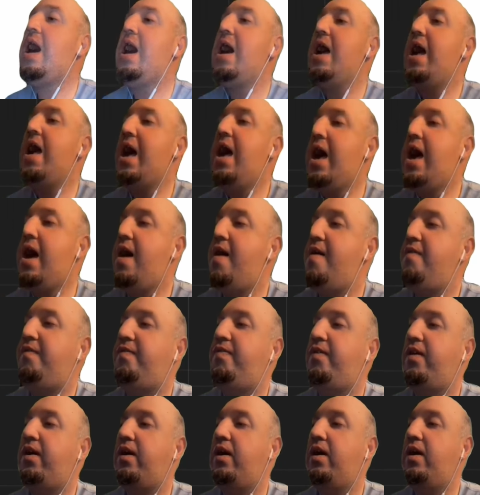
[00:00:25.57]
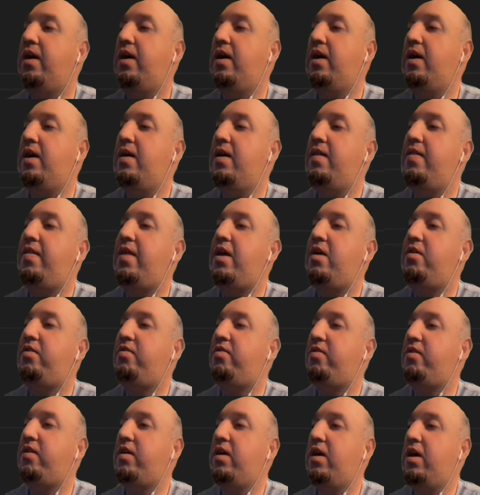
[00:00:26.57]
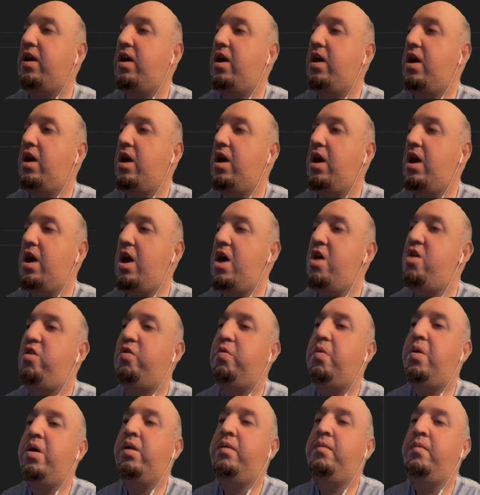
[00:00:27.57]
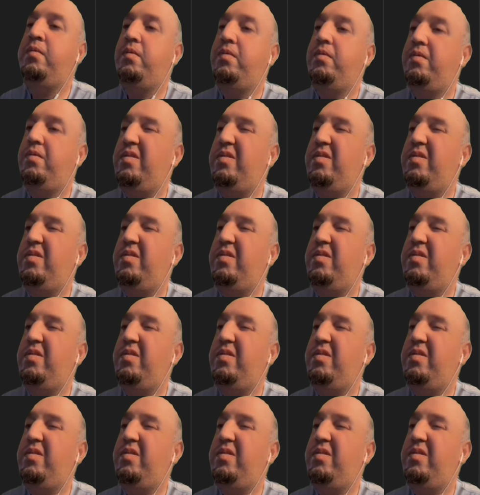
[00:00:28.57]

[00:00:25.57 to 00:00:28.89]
have this H1,